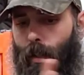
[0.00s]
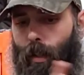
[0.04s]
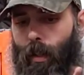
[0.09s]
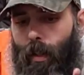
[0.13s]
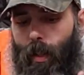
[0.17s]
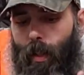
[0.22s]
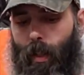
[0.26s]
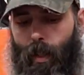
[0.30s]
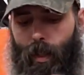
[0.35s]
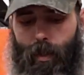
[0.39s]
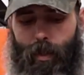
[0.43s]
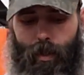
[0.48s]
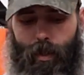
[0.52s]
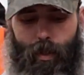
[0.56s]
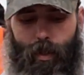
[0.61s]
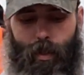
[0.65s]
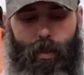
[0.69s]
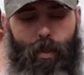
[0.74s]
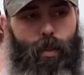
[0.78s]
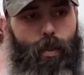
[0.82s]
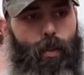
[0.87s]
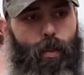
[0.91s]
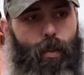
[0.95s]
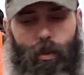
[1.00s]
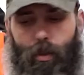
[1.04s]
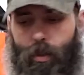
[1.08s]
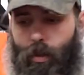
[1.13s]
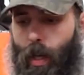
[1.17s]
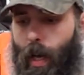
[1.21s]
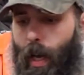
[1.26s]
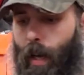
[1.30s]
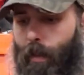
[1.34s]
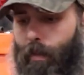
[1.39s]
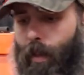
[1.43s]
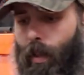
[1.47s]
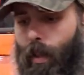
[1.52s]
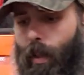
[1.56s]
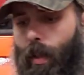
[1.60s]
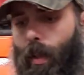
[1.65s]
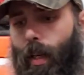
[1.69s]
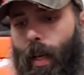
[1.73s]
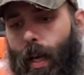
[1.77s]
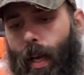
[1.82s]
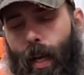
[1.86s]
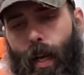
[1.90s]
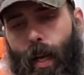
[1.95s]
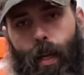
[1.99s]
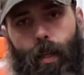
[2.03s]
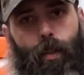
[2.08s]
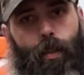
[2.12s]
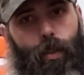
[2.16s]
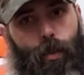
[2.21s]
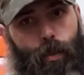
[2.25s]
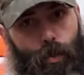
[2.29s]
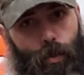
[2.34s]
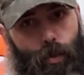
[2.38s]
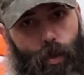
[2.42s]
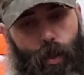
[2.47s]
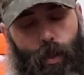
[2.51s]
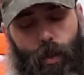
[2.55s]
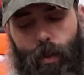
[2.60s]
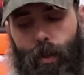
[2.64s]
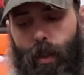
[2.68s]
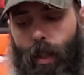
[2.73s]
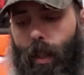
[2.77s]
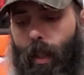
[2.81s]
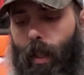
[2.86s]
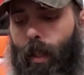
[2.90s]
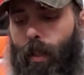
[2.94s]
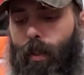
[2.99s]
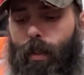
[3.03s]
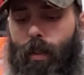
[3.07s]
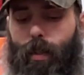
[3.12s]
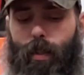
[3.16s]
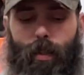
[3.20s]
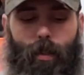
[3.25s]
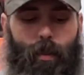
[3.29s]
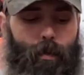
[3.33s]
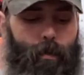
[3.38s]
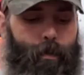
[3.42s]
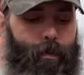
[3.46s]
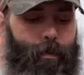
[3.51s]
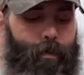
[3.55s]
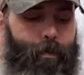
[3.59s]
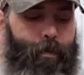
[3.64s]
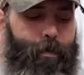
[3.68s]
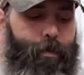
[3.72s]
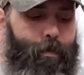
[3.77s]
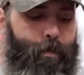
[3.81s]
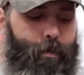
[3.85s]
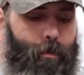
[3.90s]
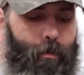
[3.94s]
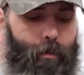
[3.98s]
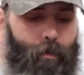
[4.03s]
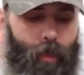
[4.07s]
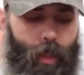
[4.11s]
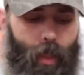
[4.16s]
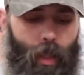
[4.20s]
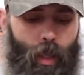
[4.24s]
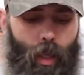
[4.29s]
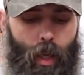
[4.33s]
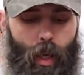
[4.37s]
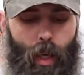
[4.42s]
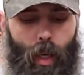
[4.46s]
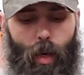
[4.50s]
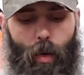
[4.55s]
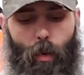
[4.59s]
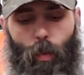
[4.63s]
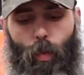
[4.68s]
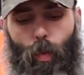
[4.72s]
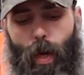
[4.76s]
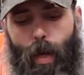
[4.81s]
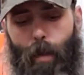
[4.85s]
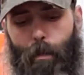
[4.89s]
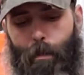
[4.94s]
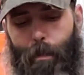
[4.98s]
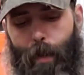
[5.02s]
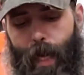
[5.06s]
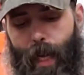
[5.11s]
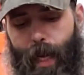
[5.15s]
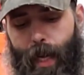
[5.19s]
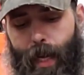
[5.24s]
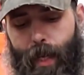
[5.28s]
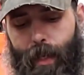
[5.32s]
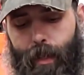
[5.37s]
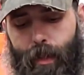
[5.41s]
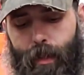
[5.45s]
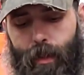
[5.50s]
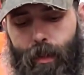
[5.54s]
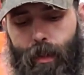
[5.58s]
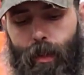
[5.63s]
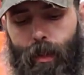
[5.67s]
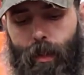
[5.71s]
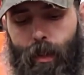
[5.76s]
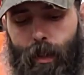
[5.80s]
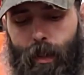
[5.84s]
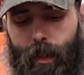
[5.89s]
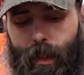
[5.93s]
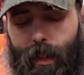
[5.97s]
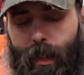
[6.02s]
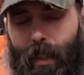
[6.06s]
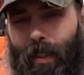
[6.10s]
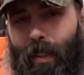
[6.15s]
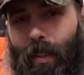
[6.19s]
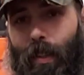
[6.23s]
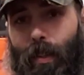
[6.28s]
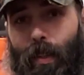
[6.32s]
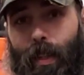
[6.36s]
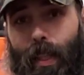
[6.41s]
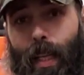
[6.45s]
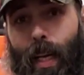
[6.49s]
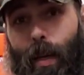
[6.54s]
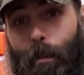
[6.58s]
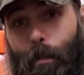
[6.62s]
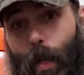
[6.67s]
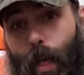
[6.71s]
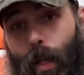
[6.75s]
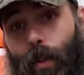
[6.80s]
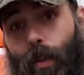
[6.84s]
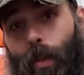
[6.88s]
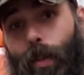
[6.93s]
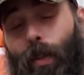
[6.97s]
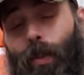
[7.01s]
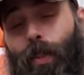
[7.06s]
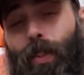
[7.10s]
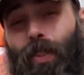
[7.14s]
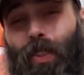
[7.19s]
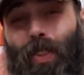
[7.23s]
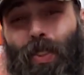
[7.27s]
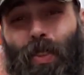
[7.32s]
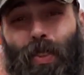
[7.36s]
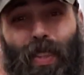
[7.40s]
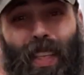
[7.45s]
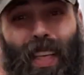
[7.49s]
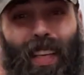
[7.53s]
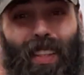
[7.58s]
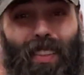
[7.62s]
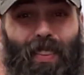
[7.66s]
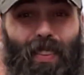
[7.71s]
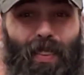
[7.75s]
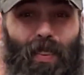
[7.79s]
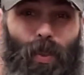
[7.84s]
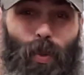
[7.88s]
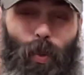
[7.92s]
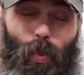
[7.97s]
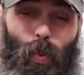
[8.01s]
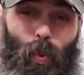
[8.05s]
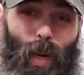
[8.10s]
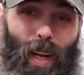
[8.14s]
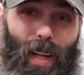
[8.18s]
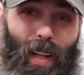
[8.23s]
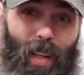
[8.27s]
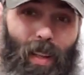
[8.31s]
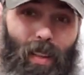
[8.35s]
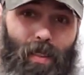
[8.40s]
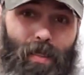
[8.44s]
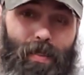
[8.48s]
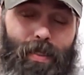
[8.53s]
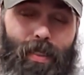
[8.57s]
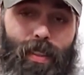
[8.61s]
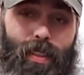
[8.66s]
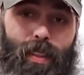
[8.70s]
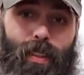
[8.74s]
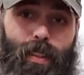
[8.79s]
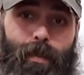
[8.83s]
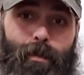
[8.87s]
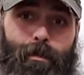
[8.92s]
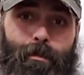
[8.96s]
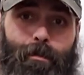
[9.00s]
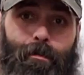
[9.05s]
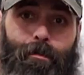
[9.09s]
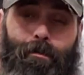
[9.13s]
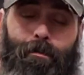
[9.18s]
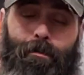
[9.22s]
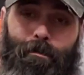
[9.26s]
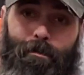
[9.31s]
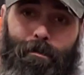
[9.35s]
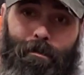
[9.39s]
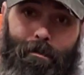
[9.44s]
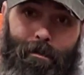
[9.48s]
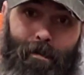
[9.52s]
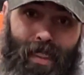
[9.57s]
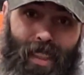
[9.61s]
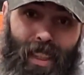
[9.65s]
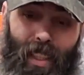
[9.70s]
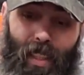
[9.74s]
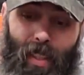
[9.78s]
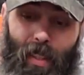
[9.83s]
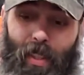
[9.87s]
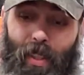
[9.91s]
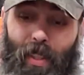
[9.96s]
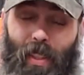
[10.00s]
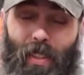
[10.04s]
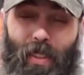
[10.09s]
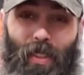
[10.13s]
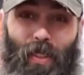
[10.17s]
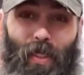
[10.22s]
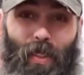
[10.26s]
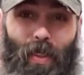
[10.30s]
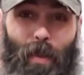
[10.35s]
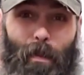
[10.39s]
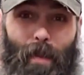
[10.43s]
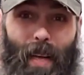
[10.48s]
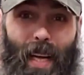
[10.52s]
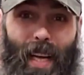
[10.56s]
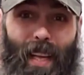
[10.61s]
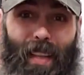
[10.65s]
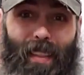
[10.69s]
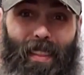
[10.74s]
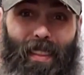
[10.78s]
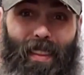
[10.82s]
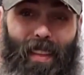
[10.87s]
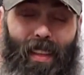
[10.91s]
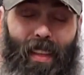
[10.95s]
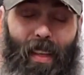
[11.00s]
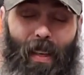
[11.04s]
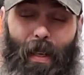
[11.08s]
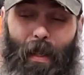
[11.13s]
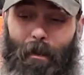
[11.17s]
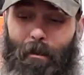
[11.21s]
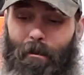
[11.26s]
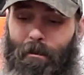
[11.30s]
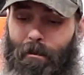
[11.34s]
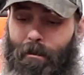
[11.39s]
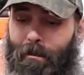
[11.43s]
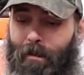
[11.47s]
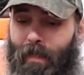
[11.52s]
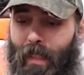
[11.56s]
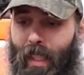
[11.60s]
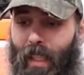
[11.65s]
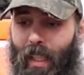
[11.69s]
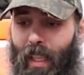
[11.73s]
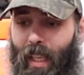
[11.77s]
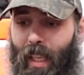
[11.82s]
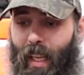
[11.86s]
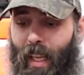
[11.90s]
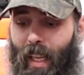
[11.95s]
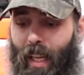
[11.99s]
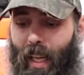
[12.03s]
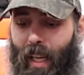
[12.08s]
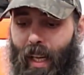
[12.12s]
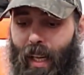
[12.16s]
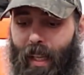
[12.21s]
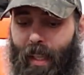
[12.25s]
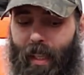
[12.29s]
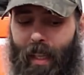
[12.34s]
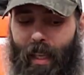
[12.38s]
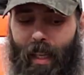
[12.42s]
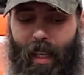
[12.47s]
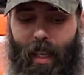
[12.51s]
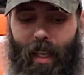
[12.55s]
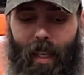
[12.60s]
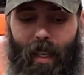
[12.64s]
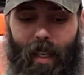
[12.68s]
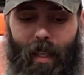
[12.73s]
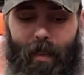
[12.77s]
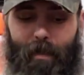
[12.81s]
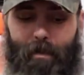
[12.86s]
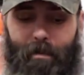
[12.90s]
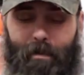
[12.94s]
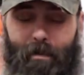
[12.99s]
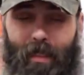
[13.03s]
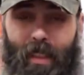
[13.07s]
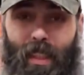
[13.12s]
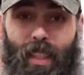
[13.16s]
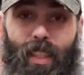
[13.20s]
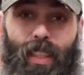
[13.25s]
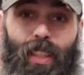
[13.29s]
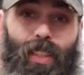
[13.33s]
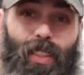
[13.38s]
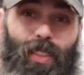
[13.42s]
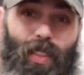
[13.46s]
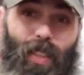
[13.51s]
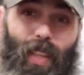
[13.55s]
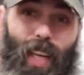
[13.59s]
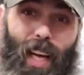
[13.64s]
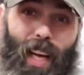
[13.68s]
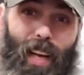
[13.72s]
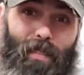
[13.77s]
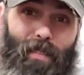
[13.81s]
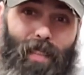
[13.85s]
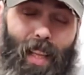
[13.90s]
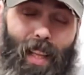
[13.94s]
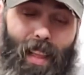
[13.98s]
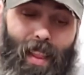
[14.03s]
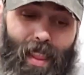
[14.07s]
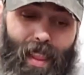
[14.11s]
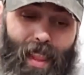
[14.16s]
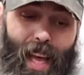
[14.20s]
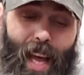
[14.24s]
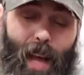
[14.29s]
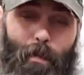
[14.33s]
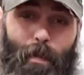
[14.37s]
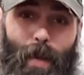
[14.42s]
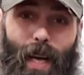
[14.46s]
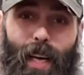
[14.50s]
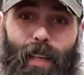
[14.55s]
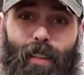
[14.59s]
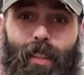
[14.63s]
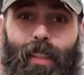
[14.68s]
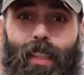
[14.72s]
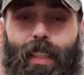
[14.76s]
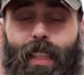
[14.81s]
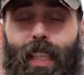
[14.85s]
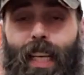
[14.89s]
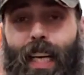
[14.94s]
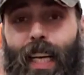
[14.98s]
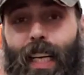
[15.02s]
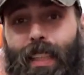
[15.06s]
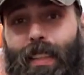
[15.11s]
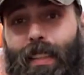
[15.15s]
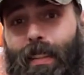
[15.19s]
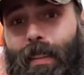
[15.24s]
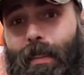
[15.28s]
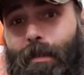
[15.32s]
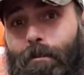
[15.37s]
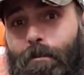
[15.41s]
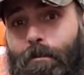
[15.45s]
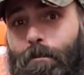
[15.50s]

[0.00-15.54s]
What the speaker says: this driver and drill kit went bad. So when I bought those in 2012, you can do the math there. And so to have that battery last